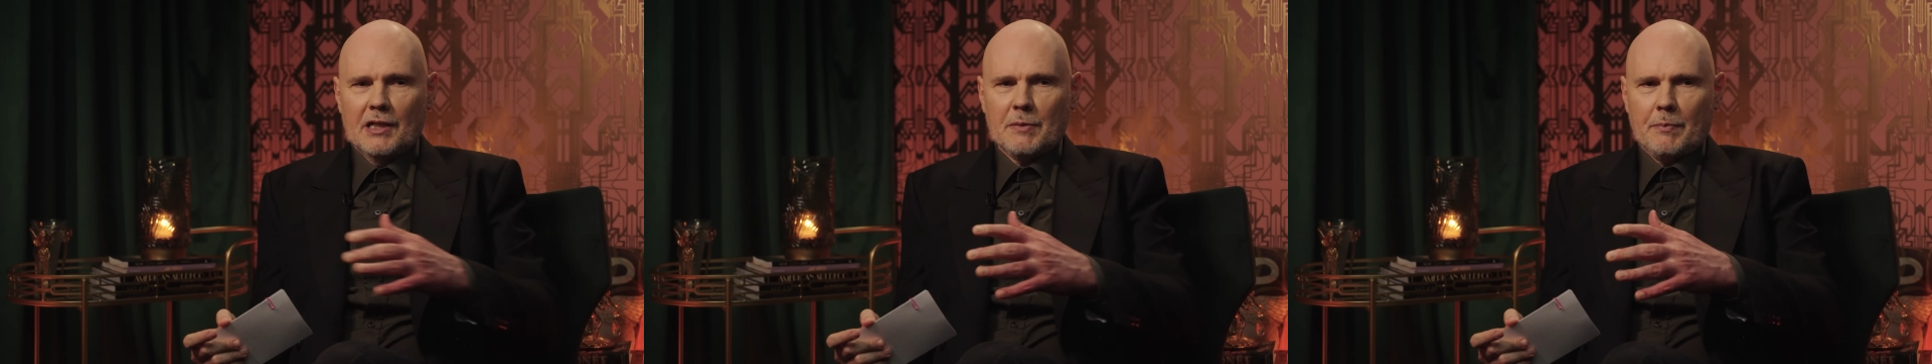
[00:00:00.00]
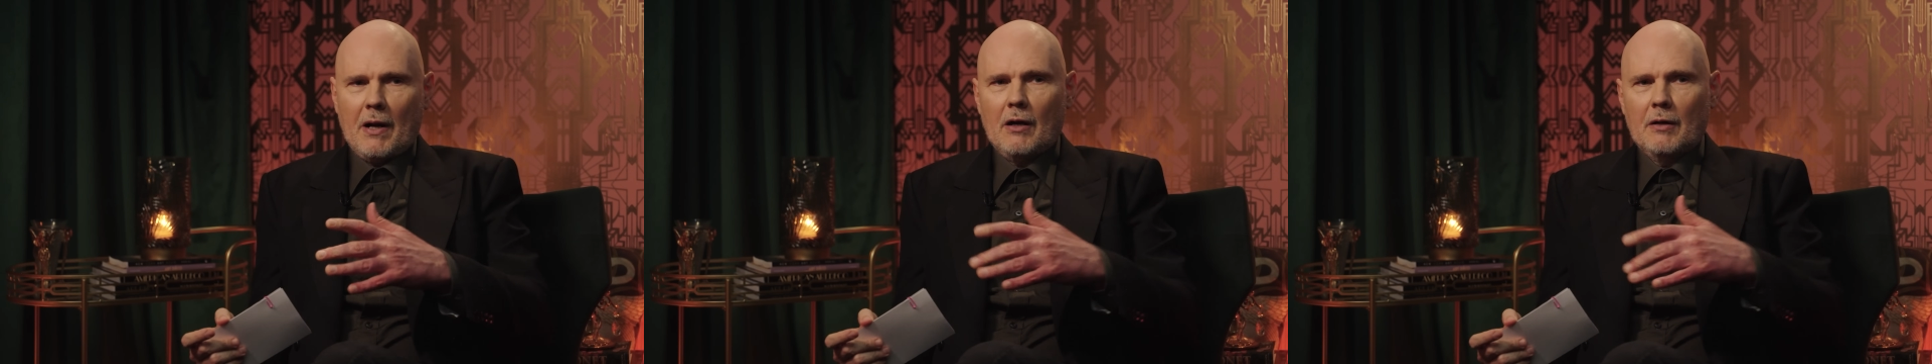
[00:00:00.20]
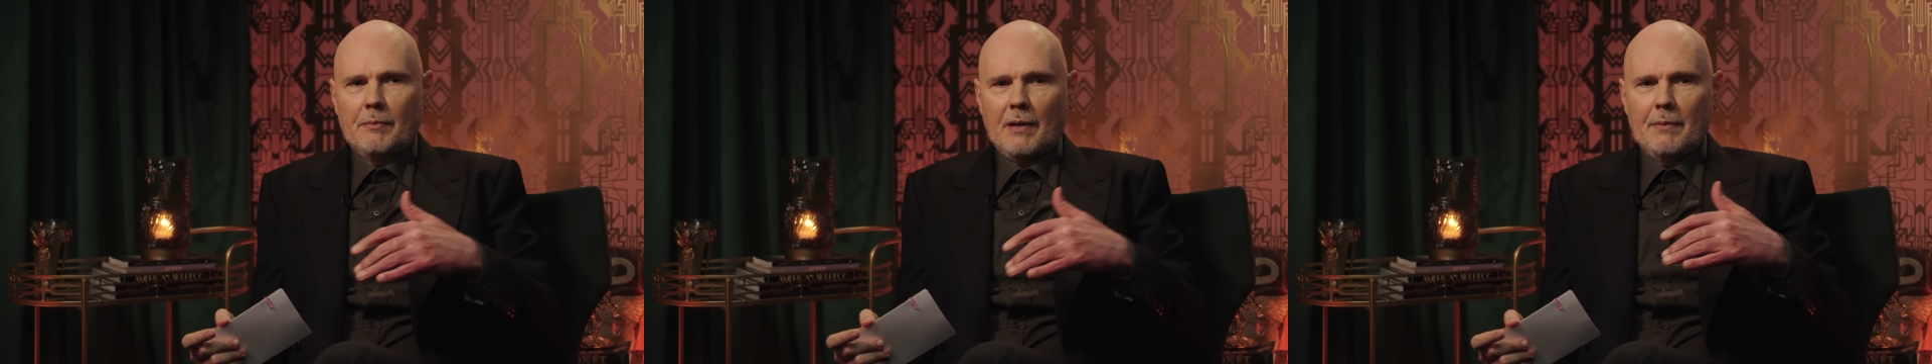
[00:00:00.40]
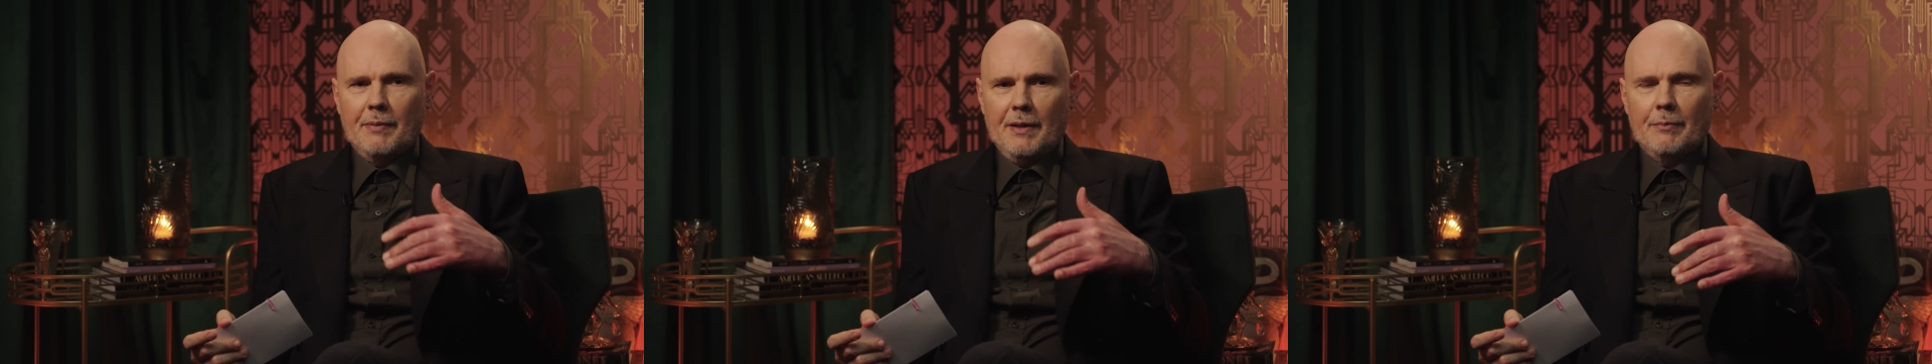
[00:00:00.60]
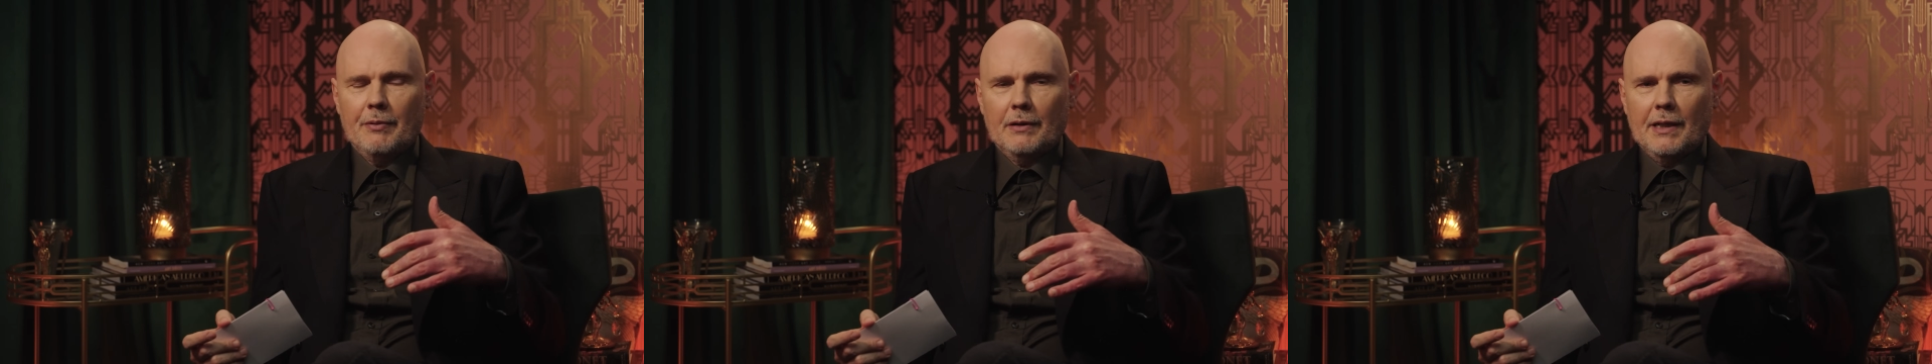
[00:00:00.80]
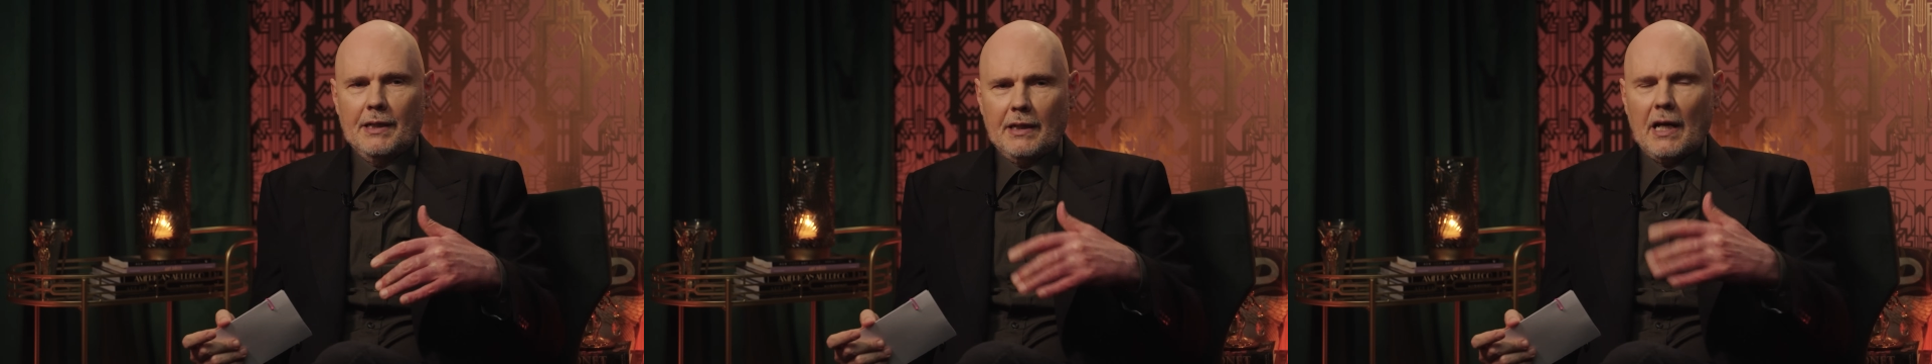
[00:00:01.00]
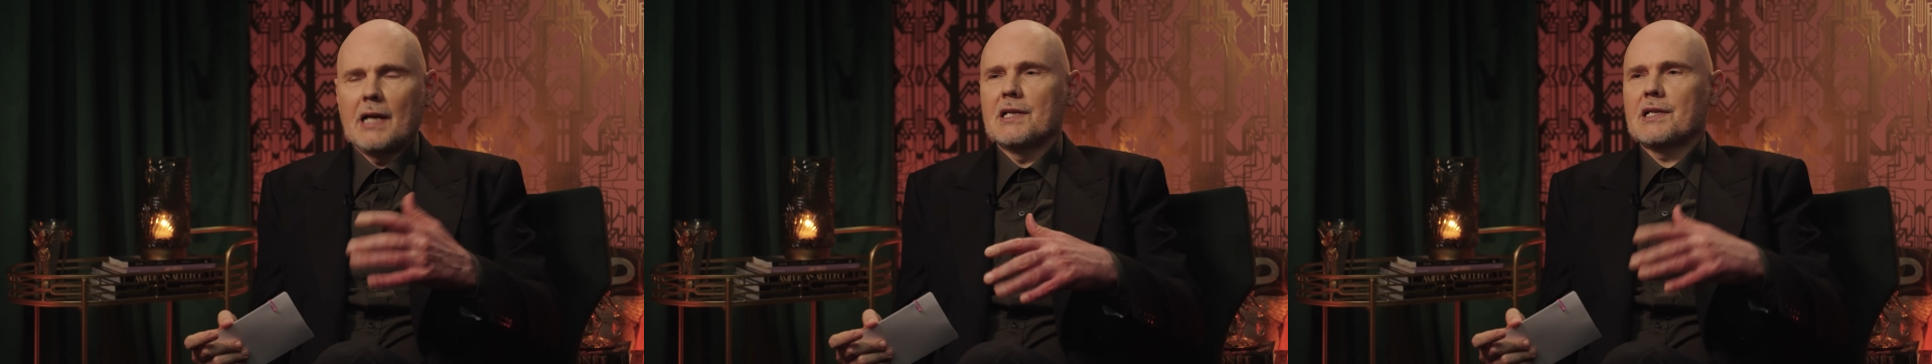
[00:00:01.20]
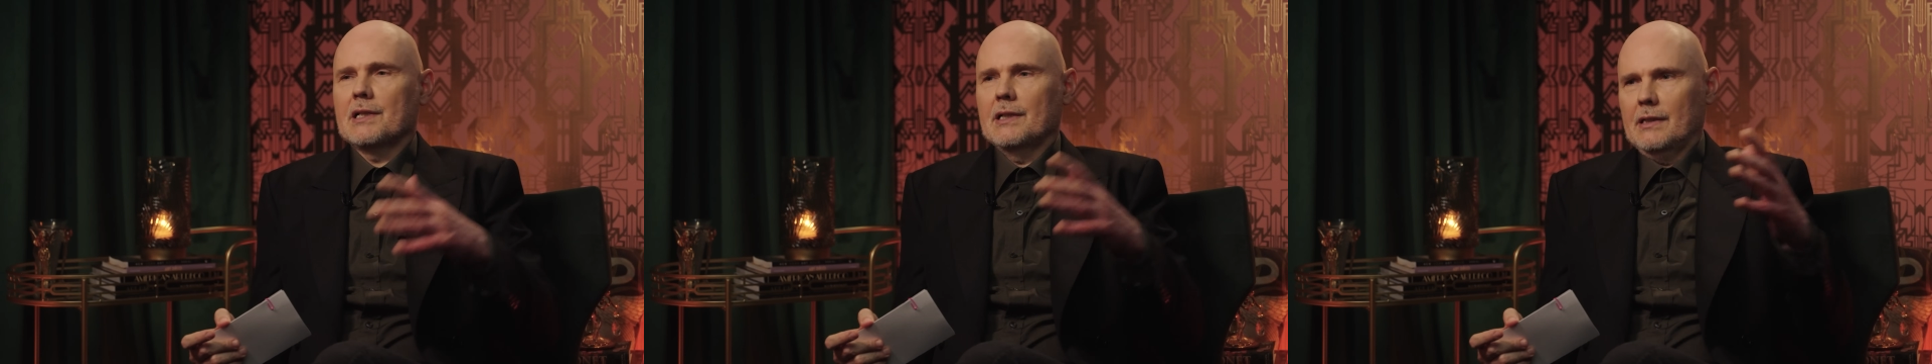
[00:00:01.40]
inspired by people like
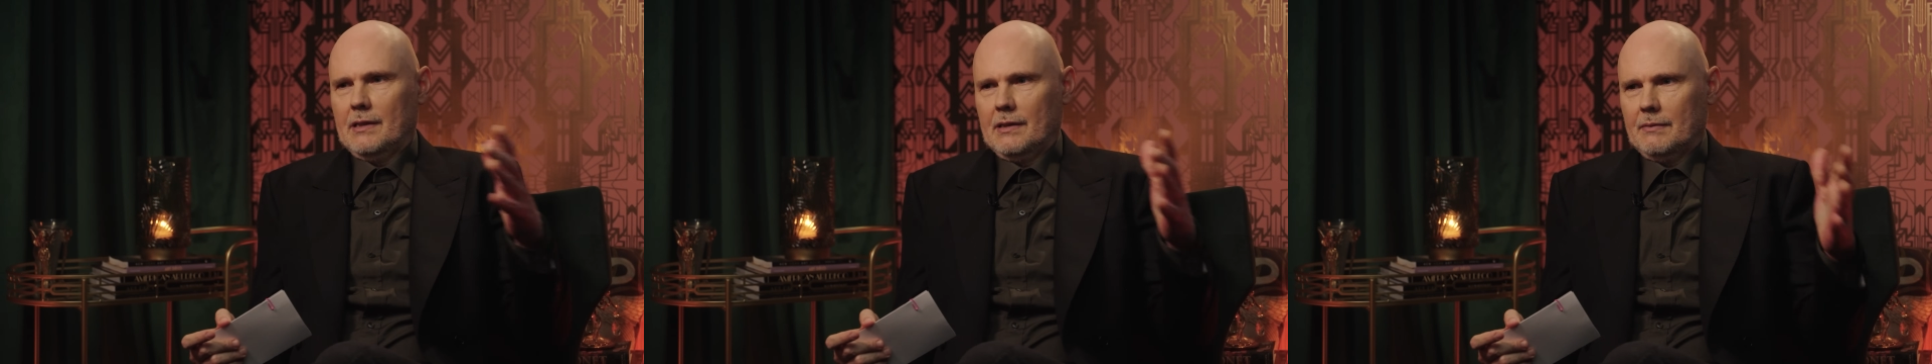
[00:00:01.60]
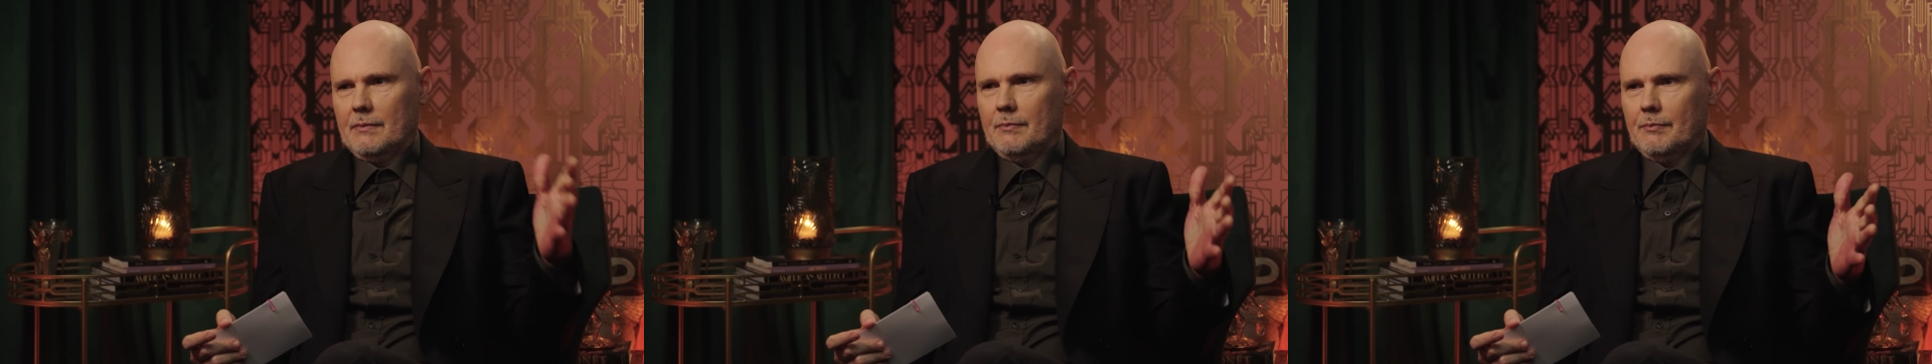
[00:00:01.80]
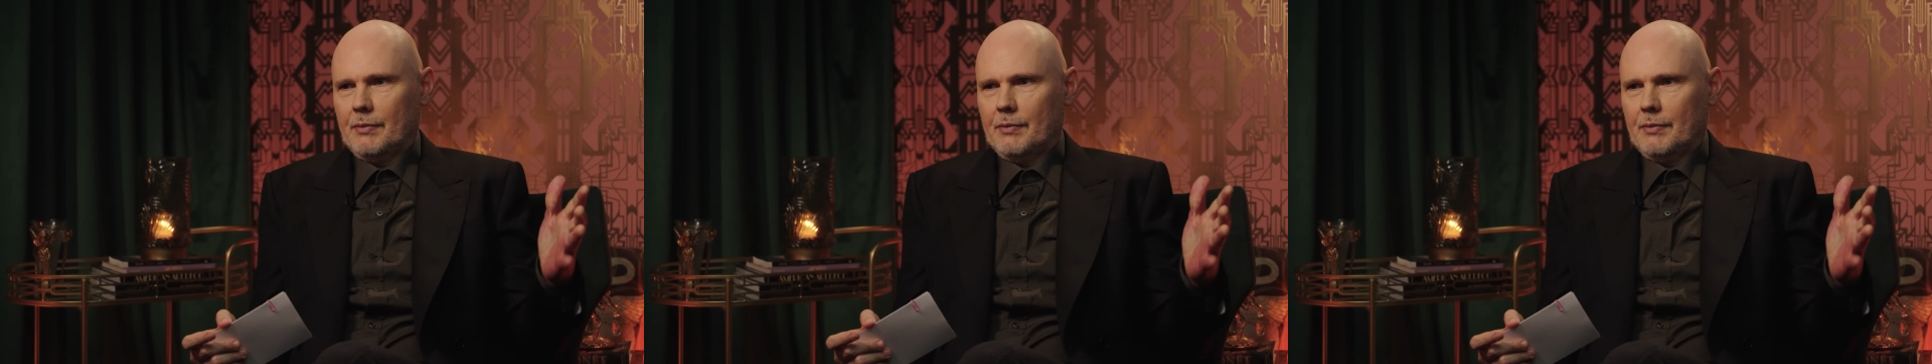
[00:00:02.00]
Geisen and